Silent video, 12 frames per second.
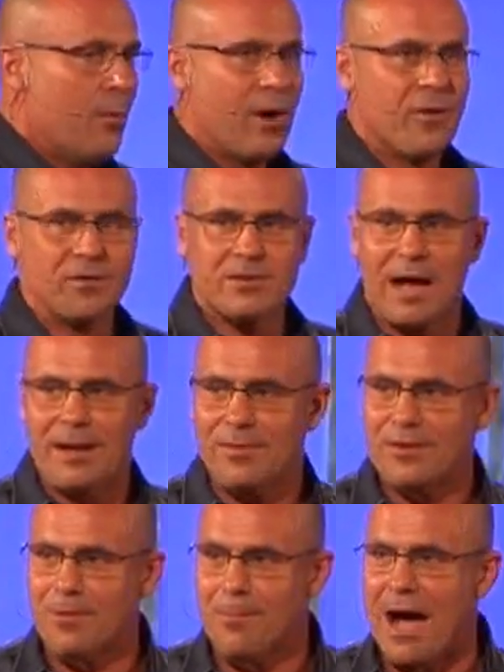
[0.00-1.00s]
Well,
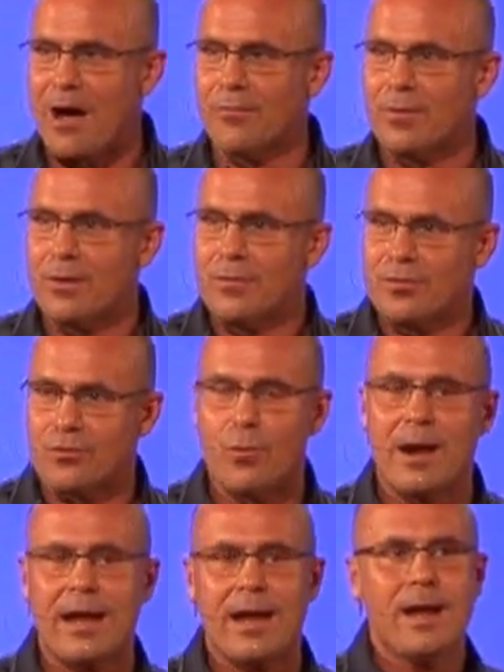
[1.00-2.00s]
there's about
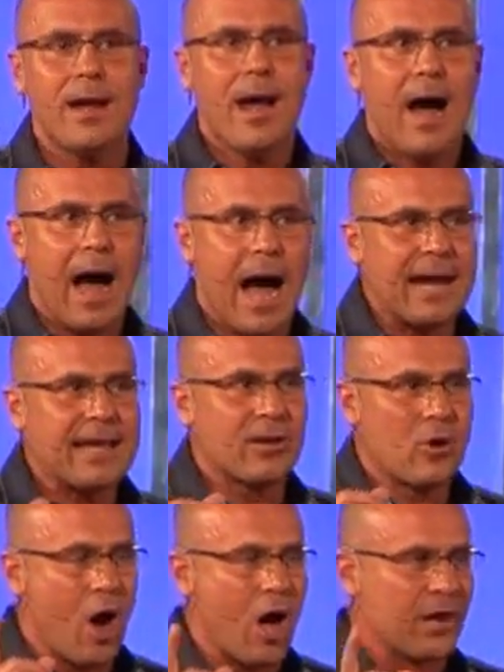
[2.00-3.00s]
three. I can
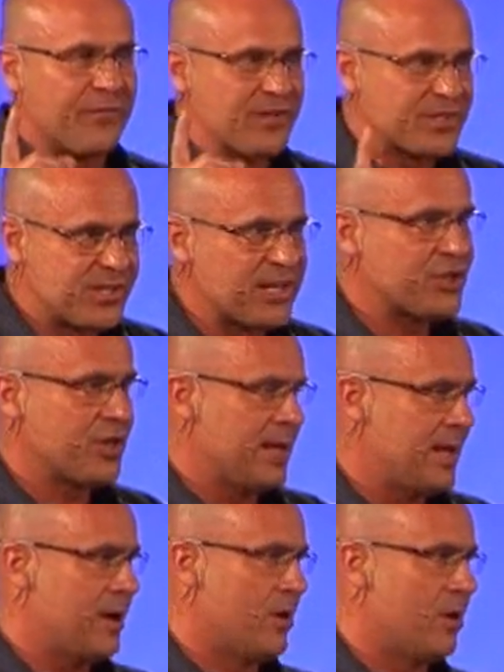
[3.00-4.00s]
call a physician
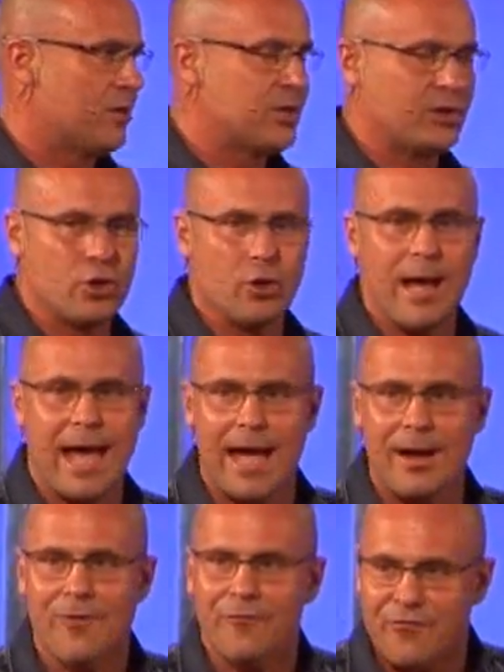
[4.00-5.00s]
here to do
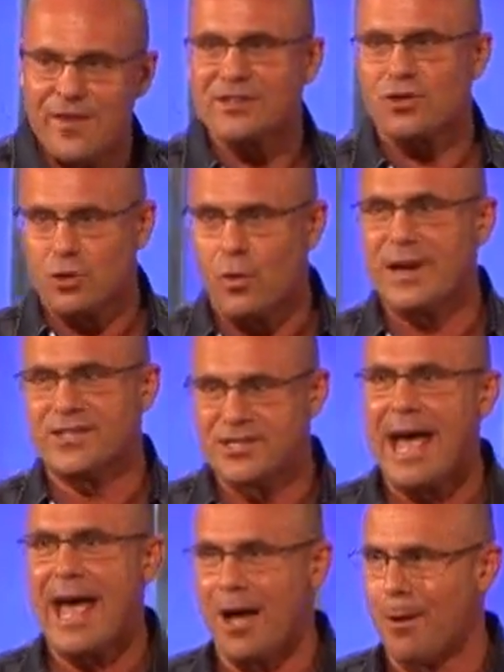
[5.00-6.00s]
a physical
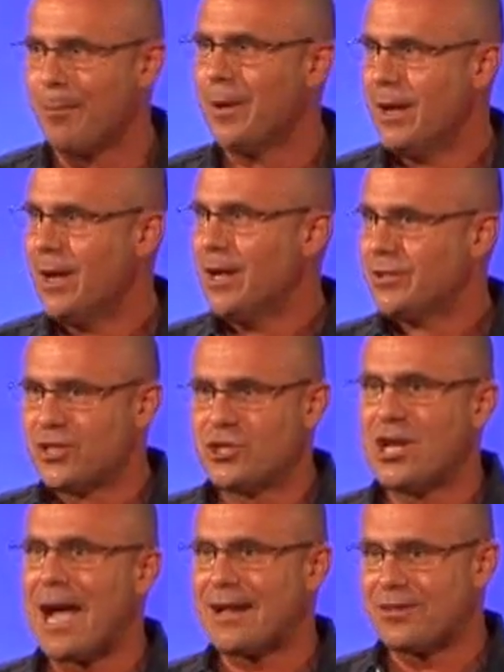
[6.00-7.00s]
exam to
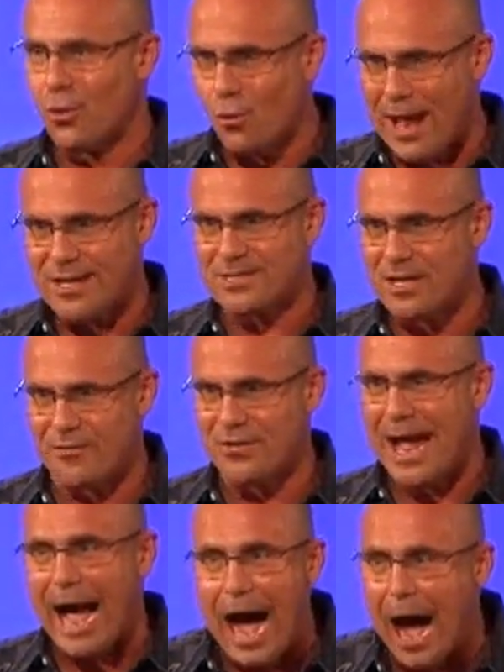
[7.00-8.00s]
check the rest of
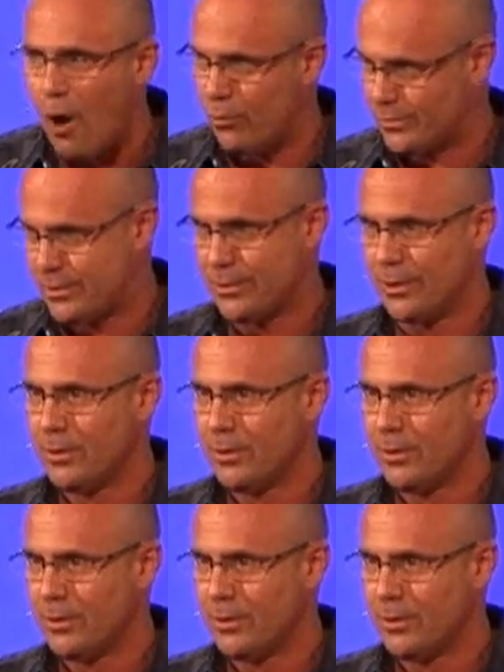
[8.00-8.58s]
you out.